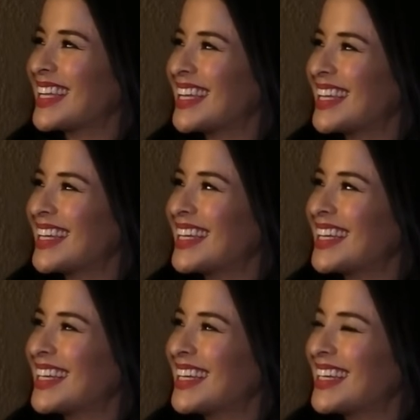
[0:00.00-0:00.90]

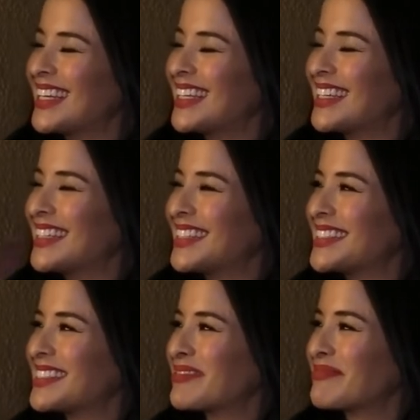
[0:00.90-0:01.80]

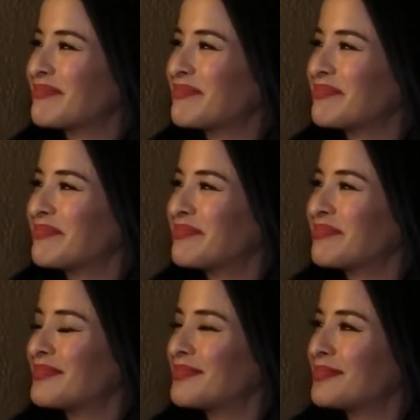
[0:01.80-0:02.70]

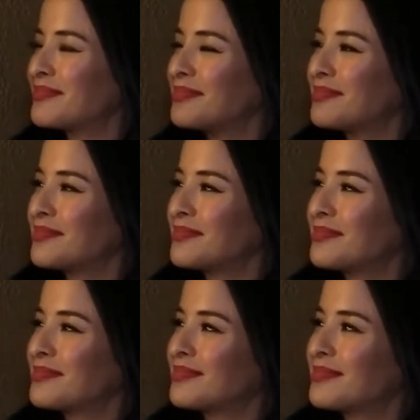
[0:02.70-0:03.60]

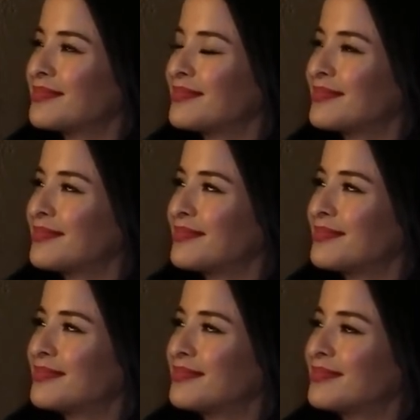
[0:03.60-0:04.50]

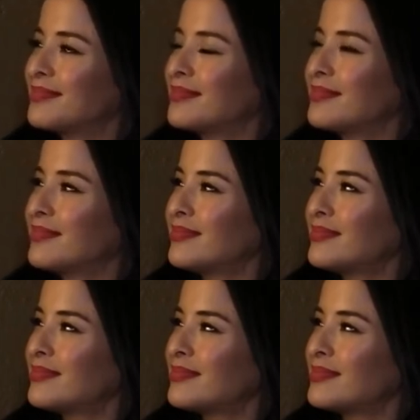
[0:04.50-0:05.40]

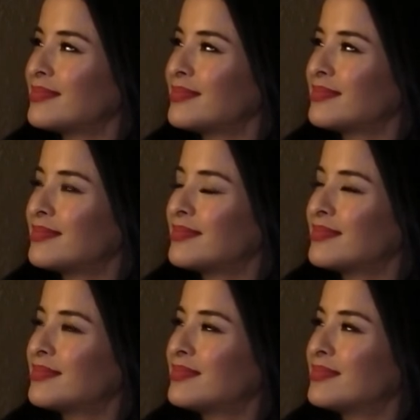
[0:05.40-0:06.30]

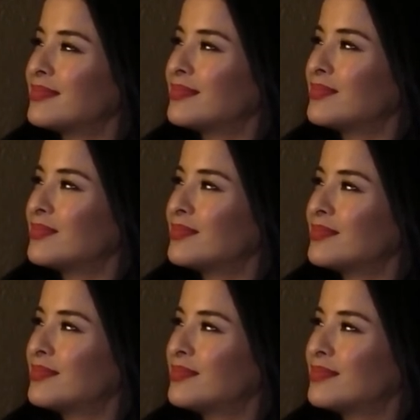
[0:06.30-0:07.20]

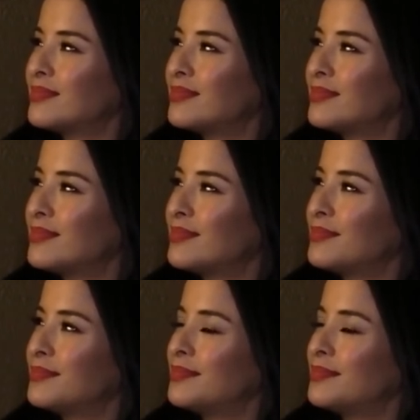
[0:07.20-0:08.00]
No words are spoken by the person on screen.